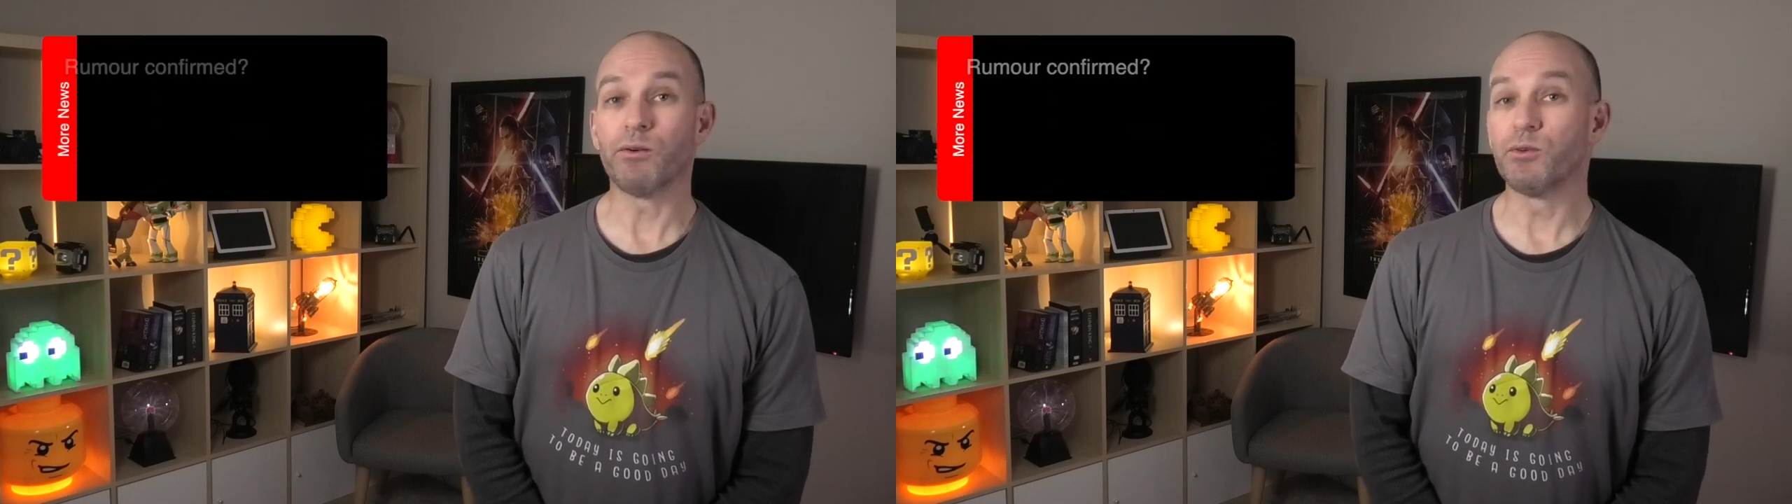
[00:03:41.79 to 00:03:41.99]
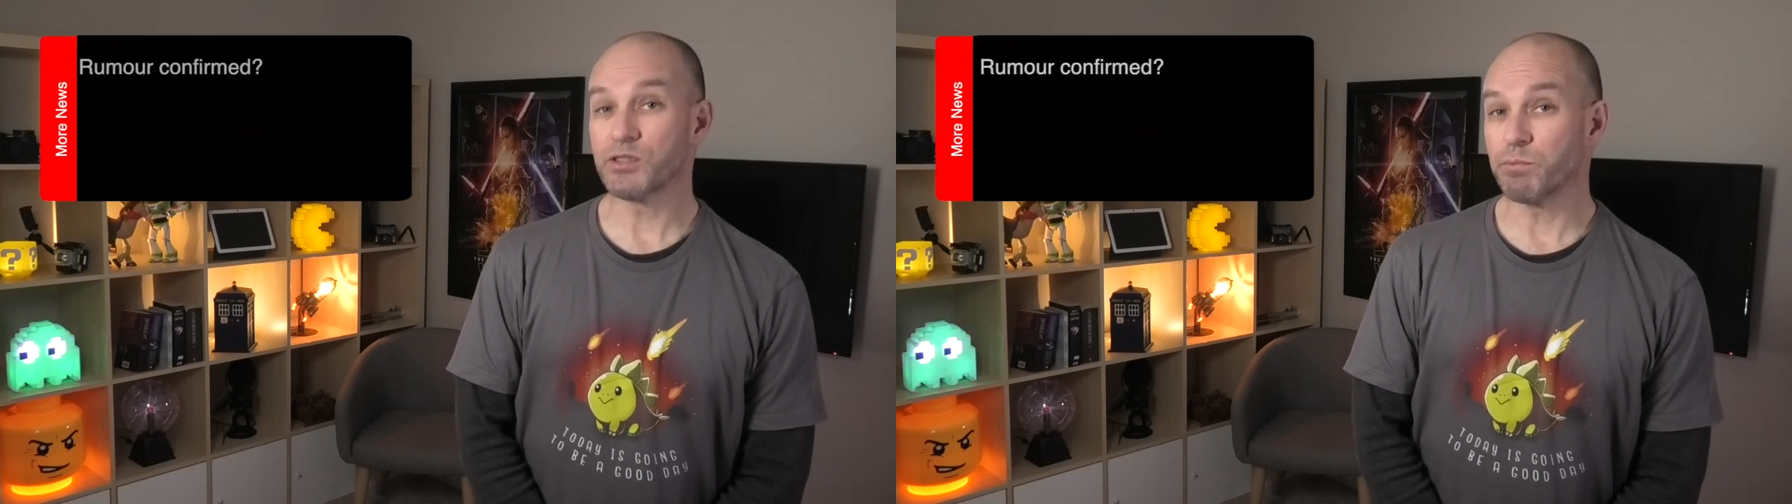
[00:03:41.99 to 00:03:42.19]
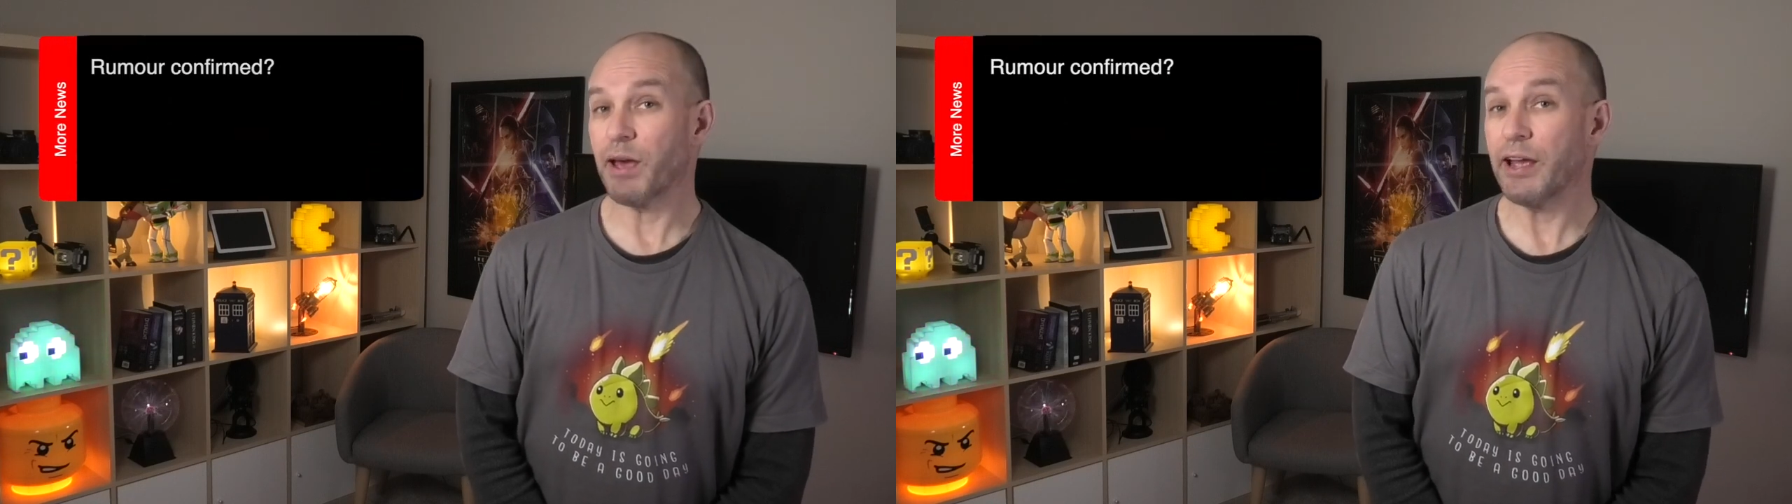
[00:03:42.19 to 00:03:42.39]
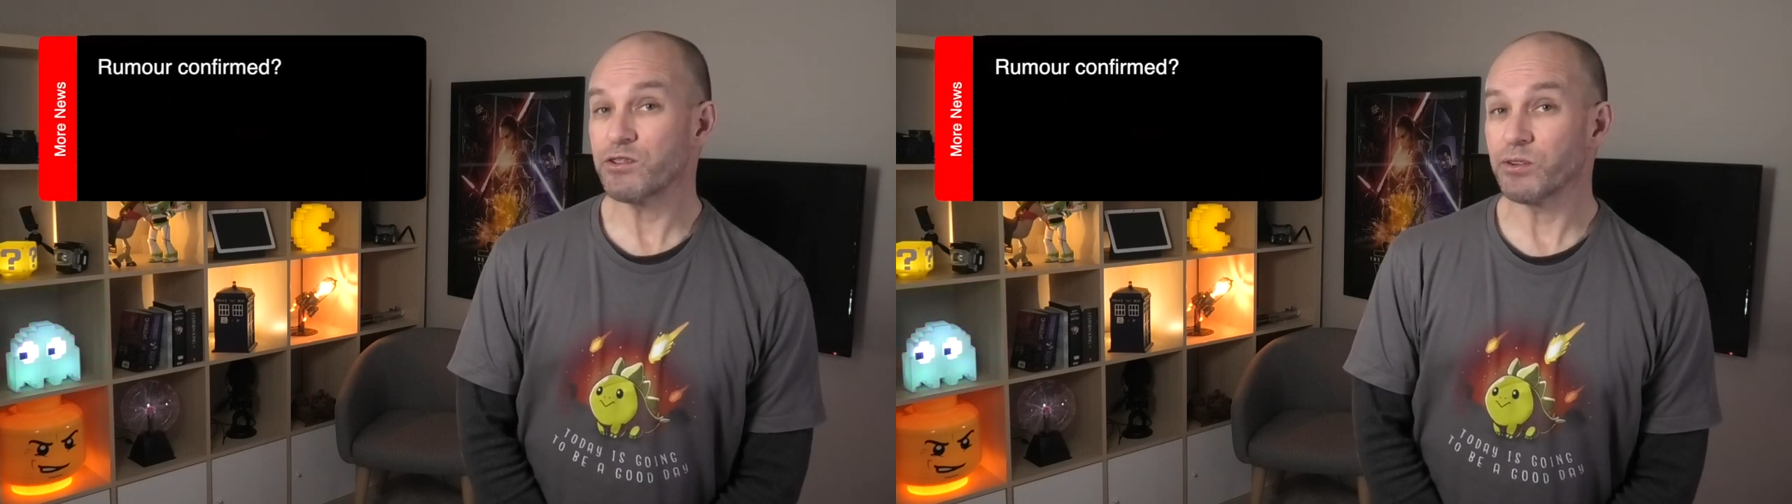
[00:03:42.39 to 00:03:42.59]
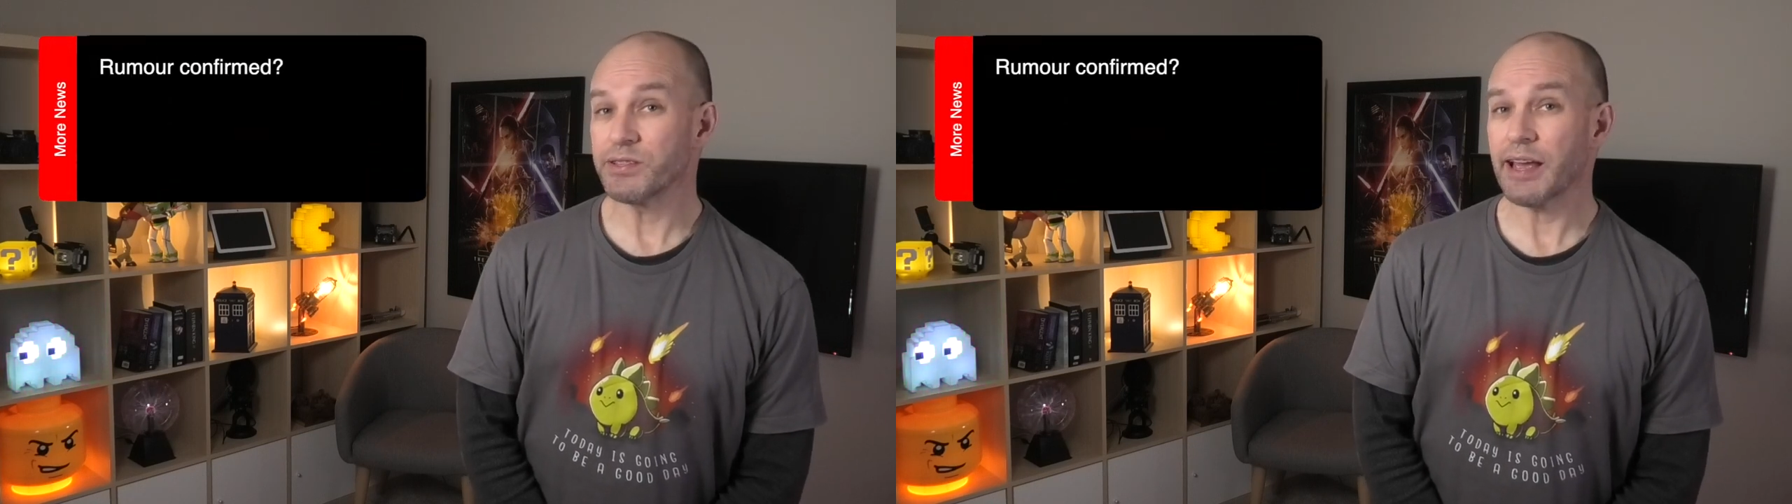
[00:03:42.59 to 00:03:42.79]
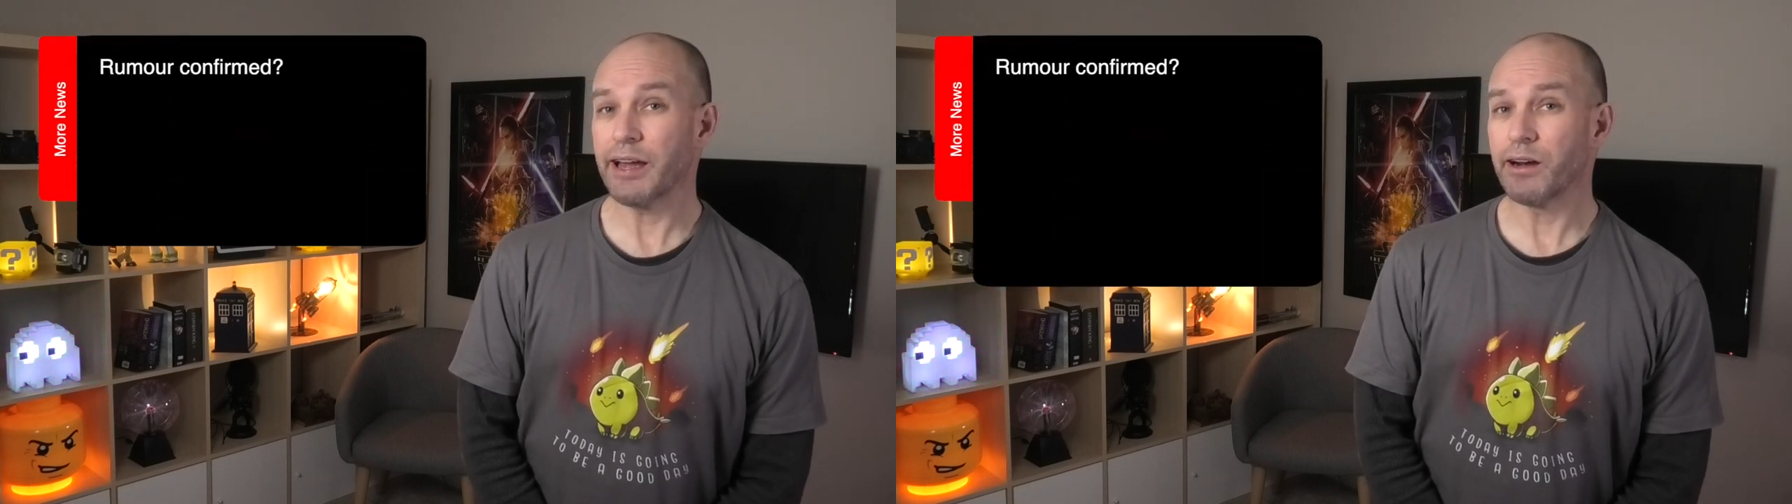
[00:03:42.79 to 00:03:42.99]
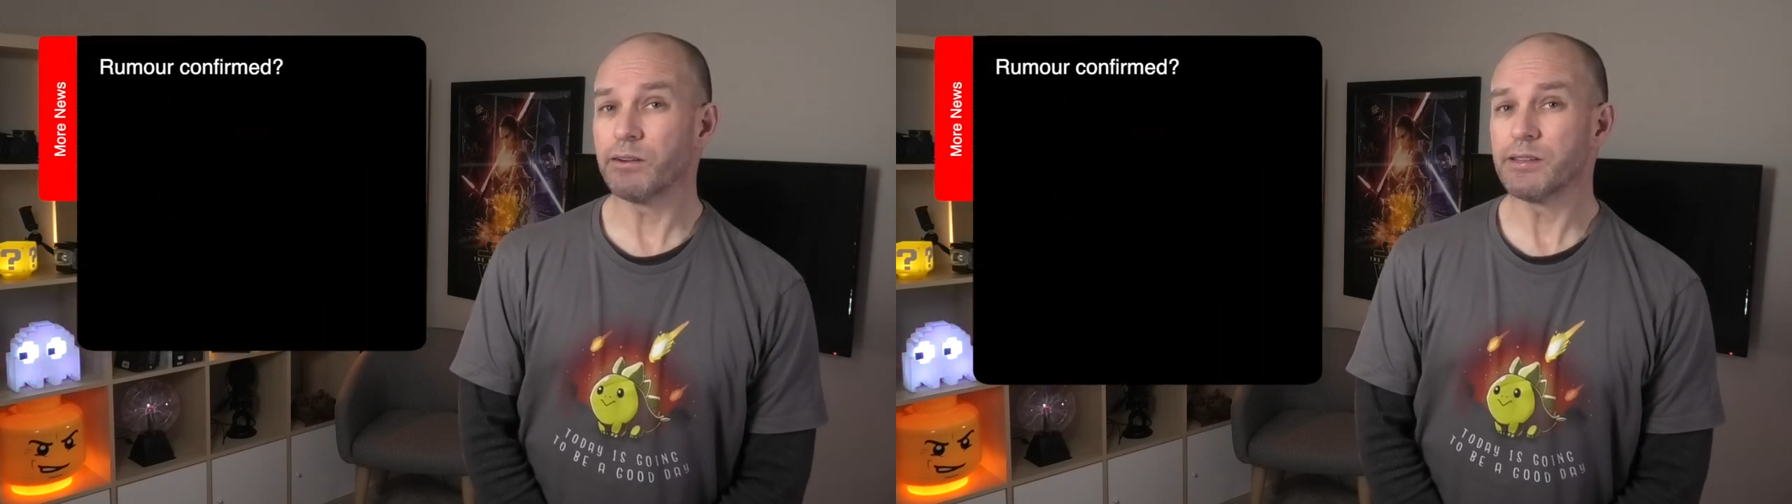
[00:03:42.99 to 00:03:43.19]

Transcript: awesome patrons how